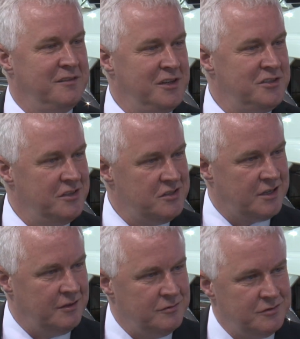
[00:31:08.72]
Innovation and
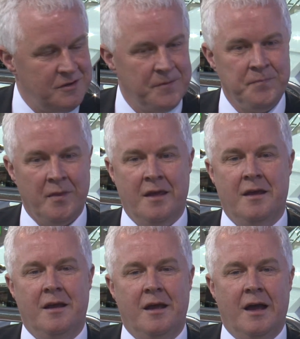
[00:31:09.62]
Skills,
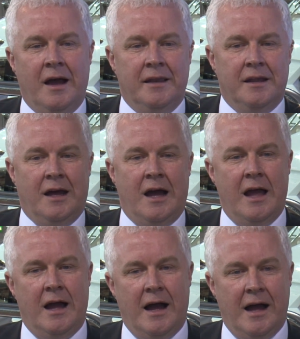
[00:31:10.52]
and
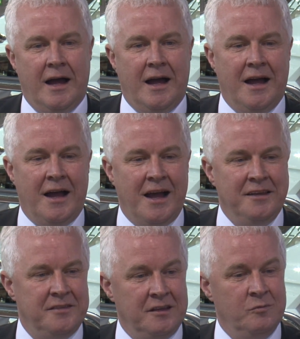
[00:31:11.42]
I
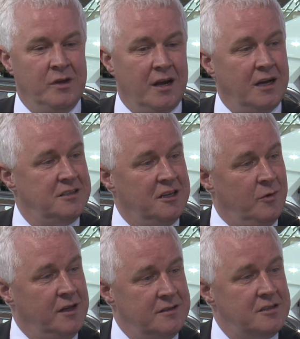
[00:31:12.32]
think we are actually
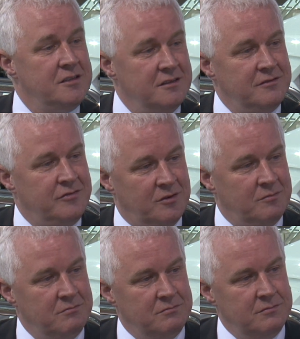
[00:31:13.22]
quite distant
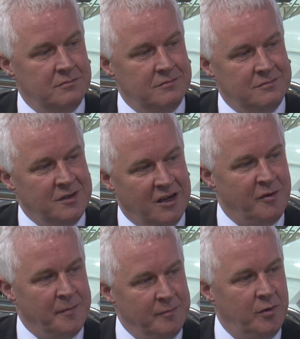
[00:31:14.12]
from
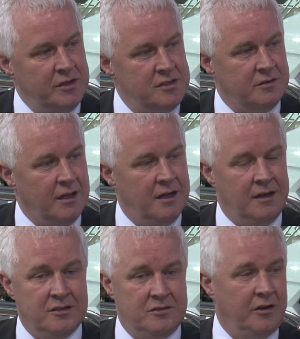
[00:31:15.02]
government bodies on that, and
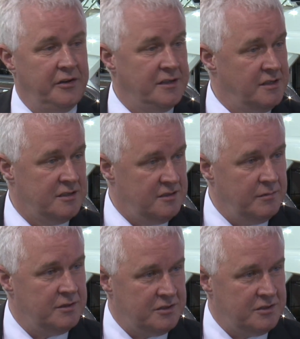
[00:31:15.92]
that's not a criticism,